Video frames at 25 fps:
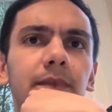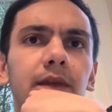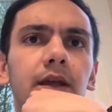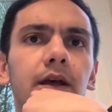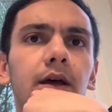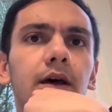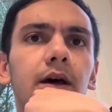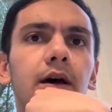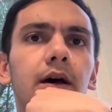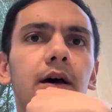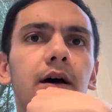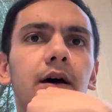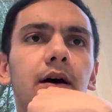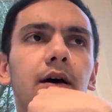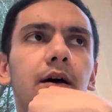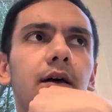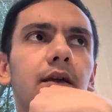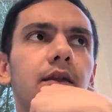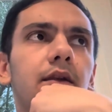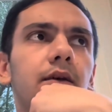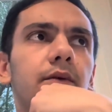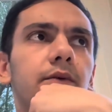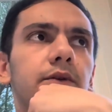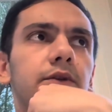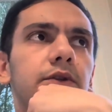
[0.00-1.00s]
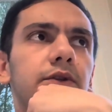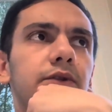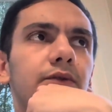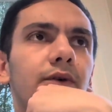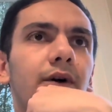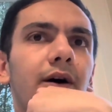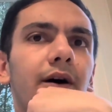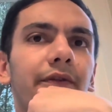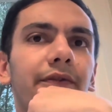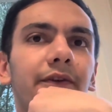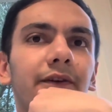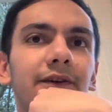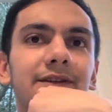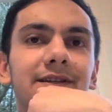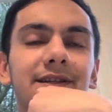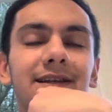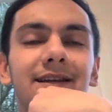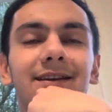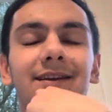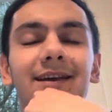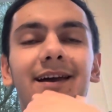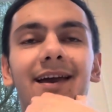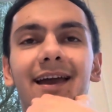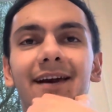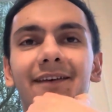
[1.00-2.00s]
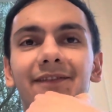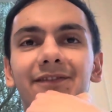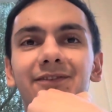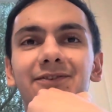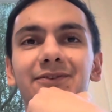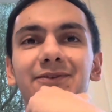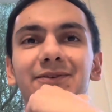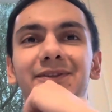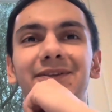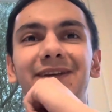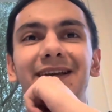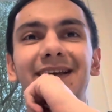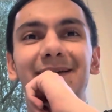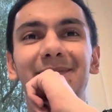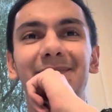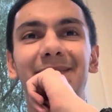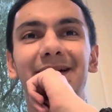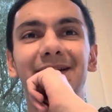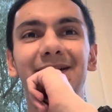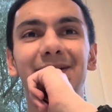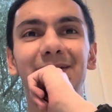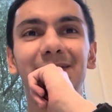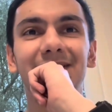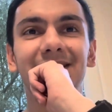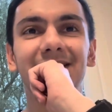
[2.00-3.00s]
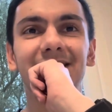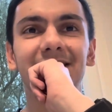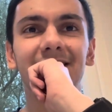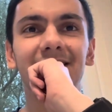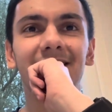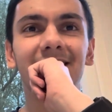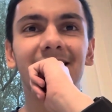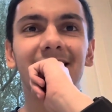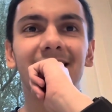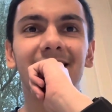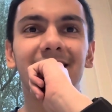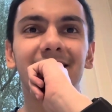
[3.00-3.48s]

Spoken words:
there were two authors, and I have to look at my notes here,